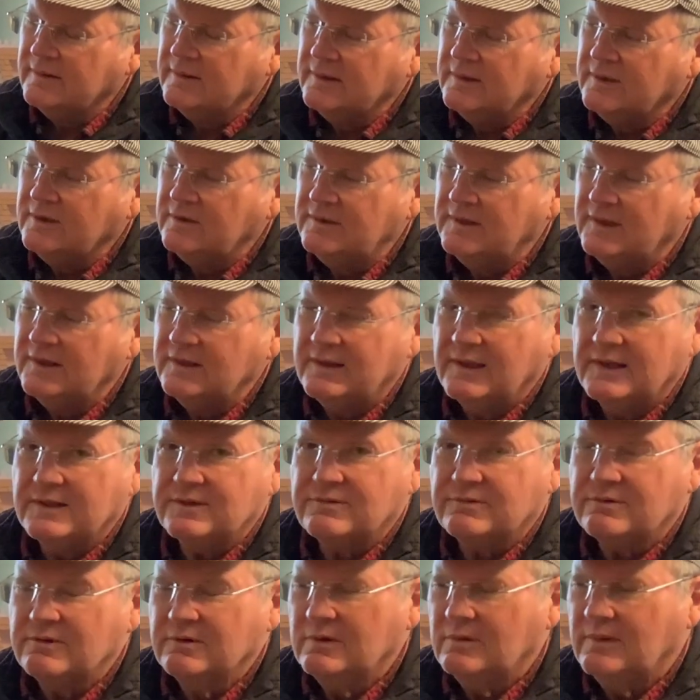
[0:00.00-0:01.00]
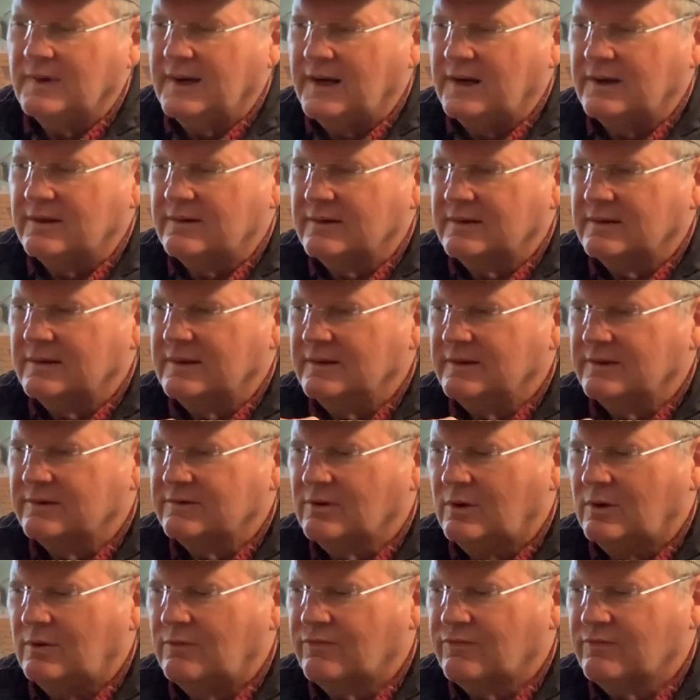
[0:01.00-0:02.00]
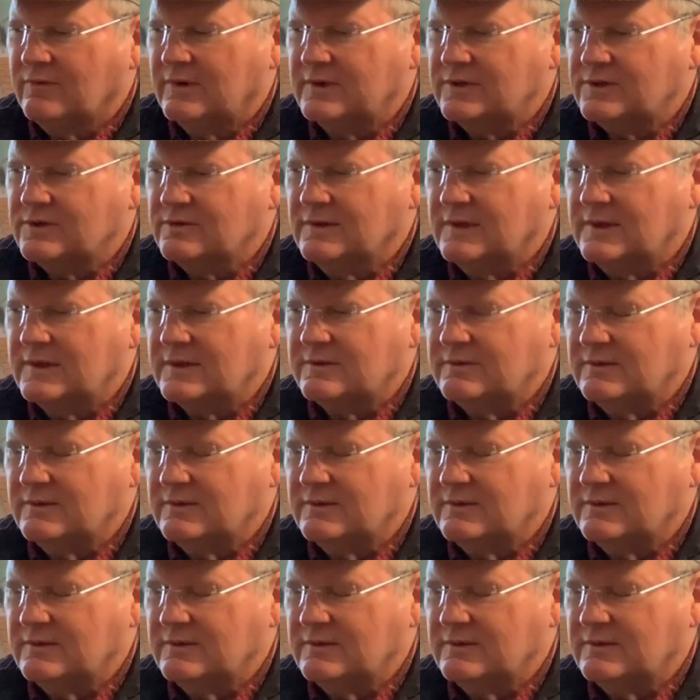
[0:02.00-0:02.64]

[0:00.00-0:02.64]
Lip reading: You take that screw out and this whole front truck